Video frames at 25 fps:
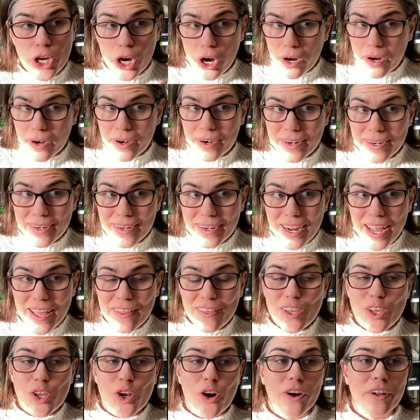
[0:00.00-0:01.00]
yarn
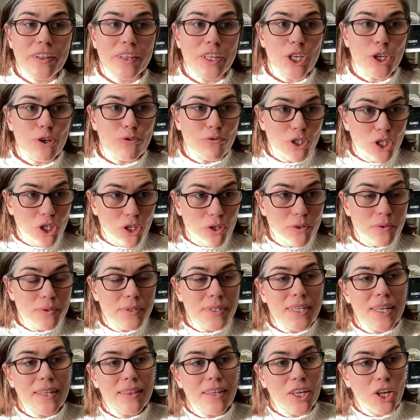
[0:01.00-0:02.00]
and the yarn that you
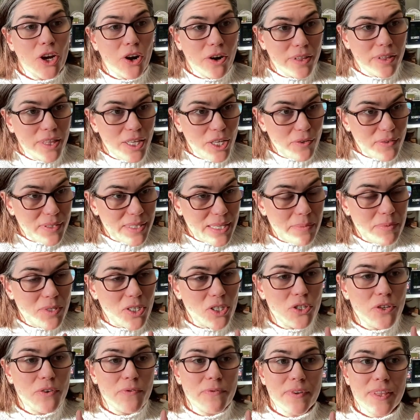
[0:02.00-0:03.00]
choose and the yarn that you
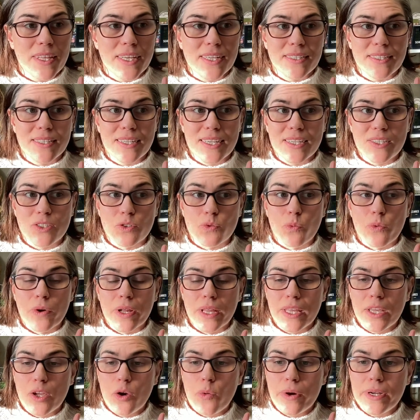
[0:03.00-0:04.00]
substitute for this is
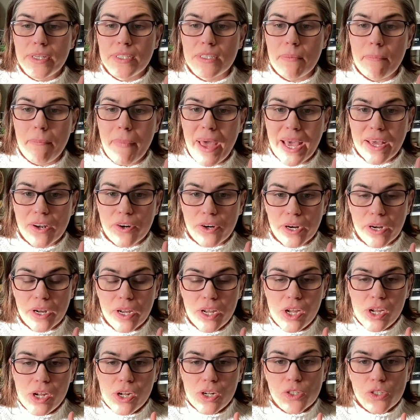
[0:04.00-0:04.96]
really going to matter.